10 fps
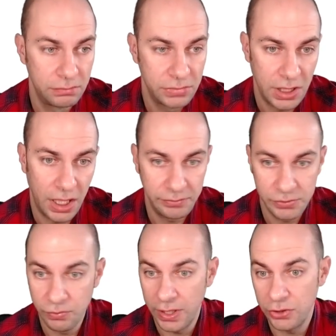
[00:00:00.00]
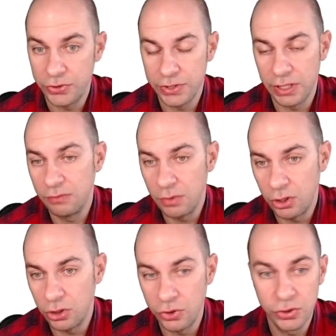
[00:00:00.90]
times when you sell
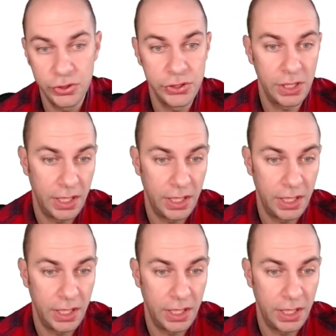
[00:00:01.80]
more goods,